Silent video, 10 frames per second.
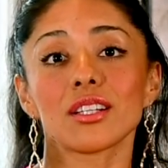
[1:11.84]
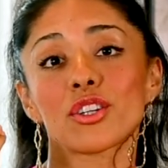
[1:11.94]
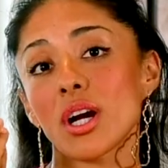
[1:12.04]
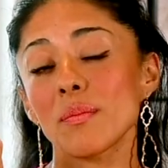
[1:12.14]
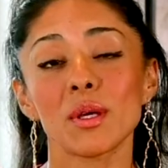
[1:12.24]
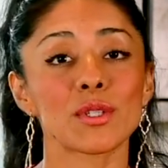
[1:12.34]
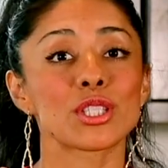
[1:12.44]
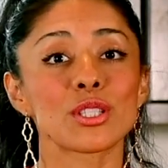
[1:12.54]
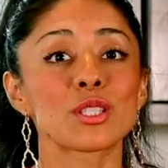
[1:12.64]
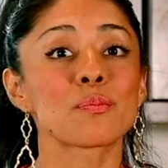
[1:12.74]
grape that was
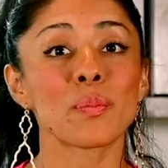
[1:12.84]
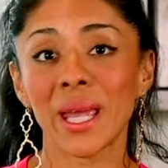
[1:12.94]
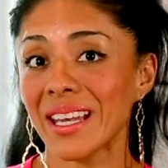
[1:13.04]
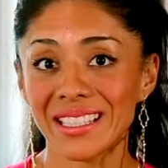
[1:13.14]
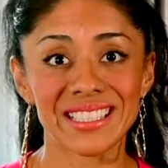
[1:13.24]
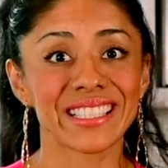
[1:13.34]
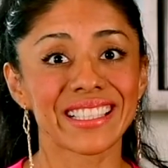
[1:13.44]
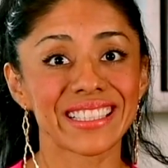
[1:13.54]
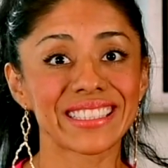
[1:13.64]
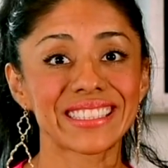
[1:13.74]
just picked
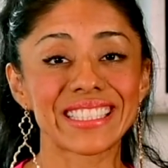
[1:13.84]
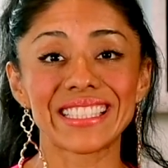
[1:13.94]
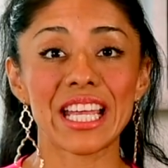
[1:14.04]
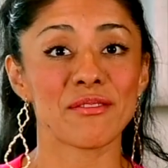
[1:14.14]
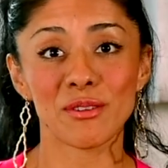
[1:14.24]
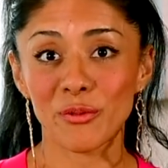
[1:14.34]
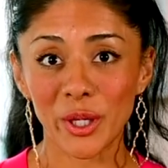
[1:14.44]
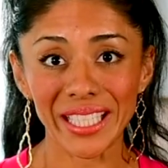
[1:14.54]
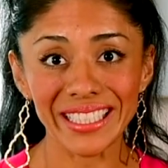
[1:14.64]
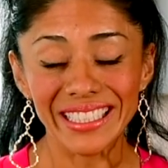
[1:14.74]
the day before.